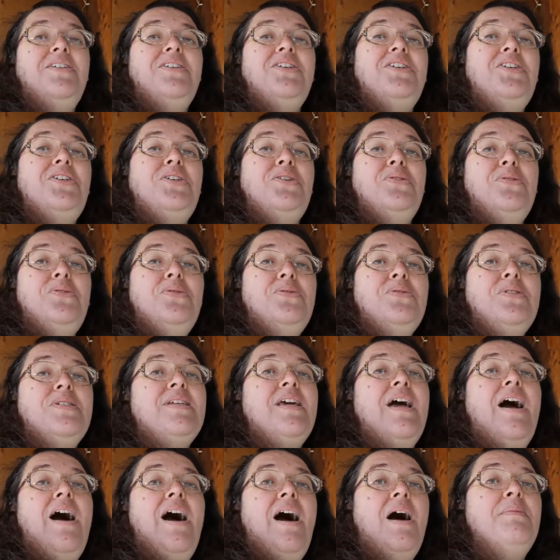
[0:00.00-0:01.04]
Use
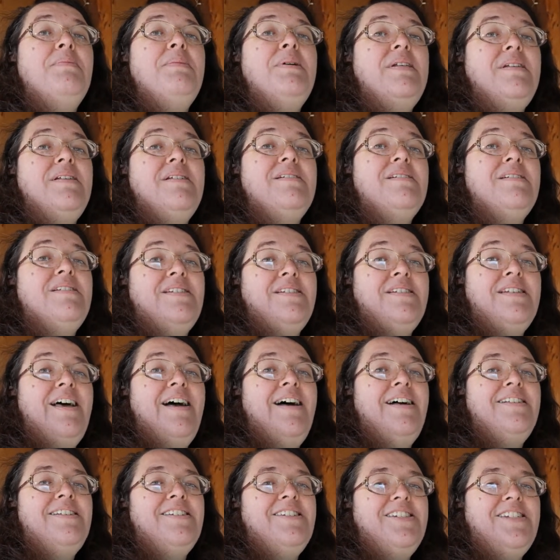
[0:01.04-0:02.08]
common
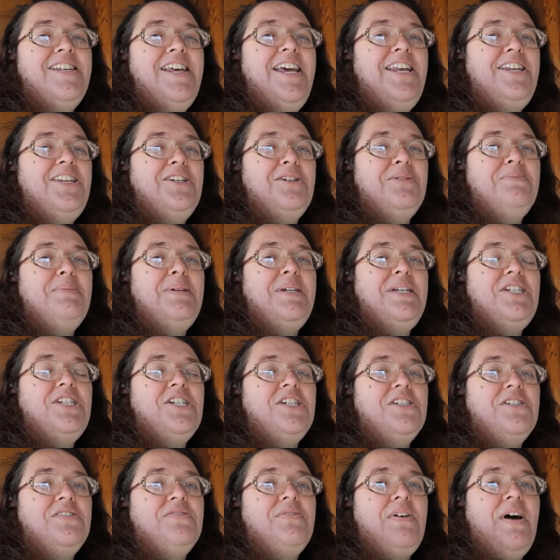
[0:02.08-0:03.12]
sense and you'll be
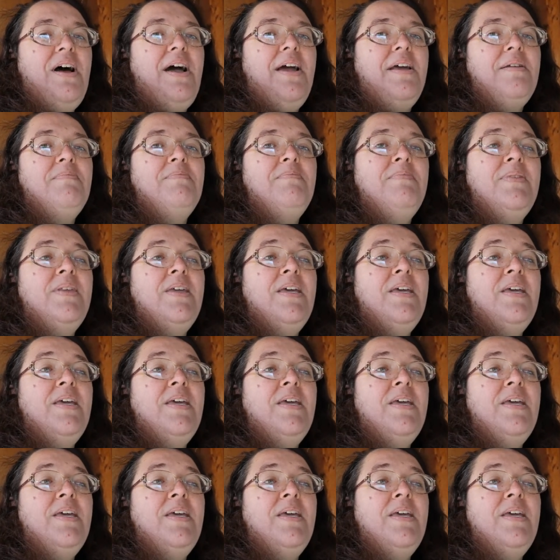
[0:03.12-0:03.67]
just fine.